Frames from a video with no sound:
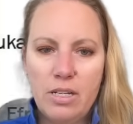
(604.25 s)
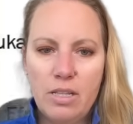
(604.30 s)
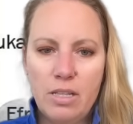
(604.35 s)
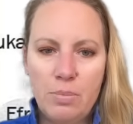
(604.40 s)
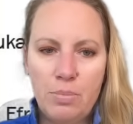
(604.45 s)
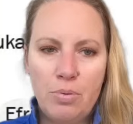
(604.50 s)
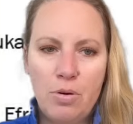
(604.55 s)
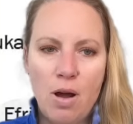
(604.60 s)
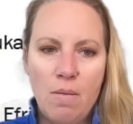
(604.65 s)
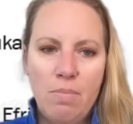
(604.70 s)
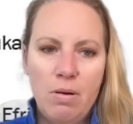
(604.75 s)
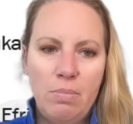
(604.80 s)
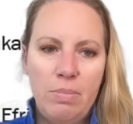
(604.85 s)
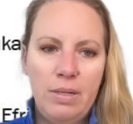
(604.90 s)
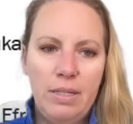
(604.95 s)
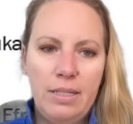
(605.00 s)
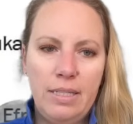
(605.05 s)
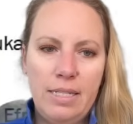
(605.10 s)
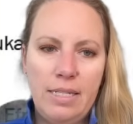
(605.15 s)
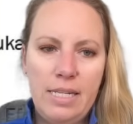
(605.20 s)
the
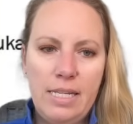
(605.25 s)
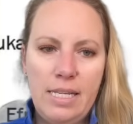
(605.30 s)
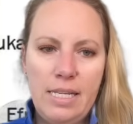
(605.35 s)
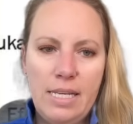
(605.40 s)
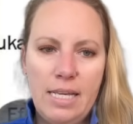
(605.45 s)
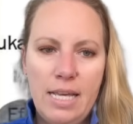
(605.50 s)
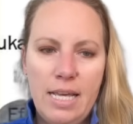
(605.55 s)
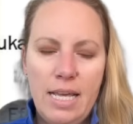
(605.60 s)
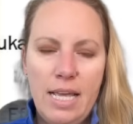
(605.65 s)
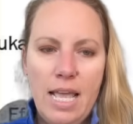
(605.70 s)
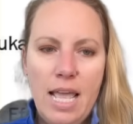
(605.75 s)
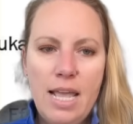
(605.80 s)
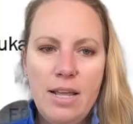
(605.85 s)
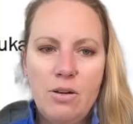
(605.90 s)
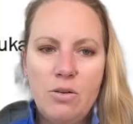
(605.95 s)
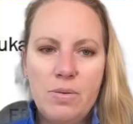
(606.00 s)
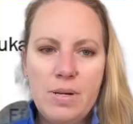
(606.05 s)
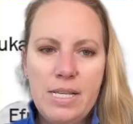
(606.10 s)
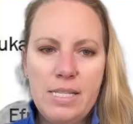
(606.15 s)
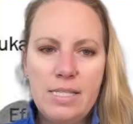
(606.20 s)
probability
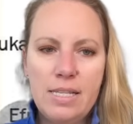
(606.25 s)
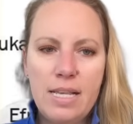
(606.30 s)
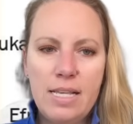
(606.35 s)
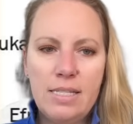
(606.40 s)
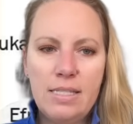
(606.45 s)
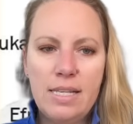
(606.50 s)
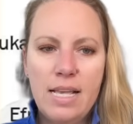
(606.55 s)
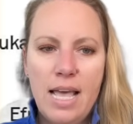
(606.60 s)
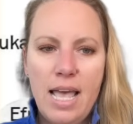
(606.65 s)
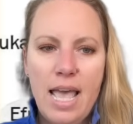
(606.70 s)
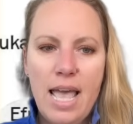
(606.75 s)
increases.